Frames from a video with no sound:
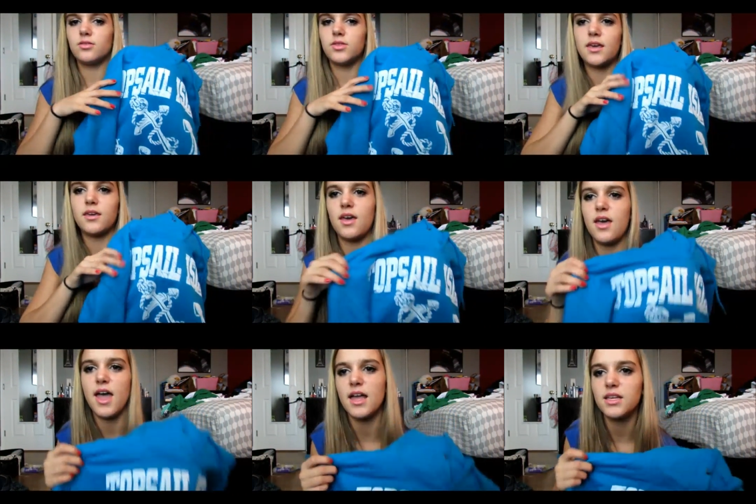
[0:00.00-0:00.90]
like
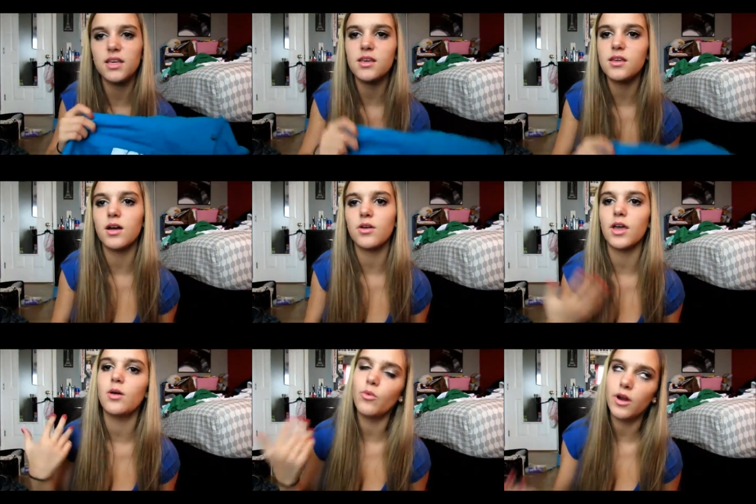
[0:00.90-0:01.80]
any,
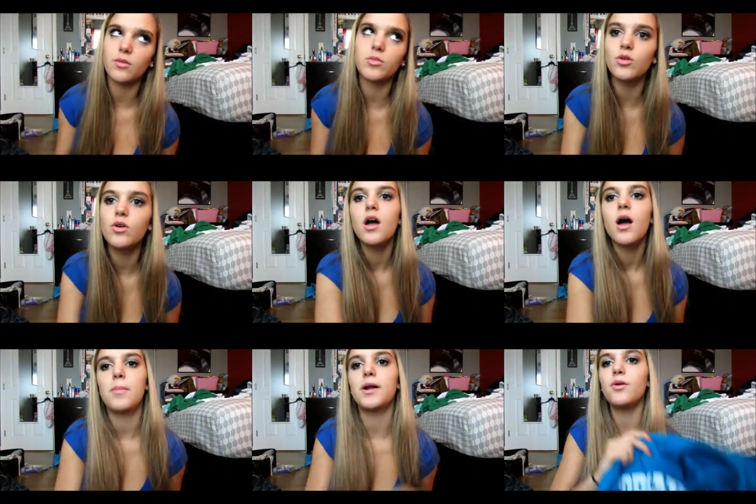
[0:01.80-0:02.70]
okay, I'm wearing blue,
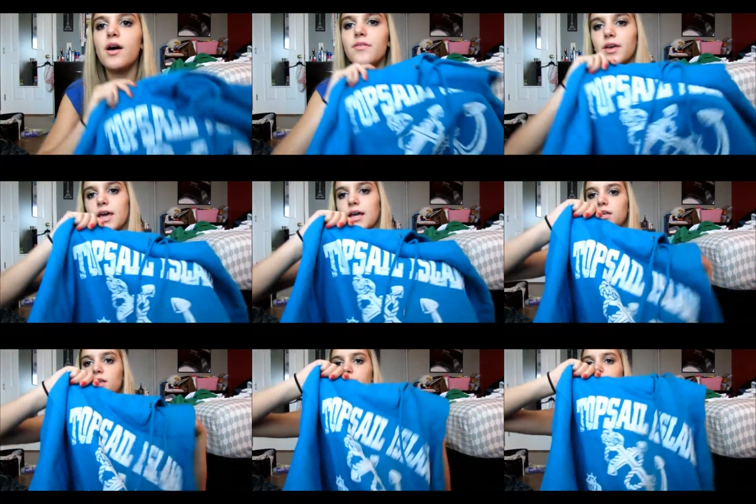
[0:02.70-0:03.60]
but I don't have like any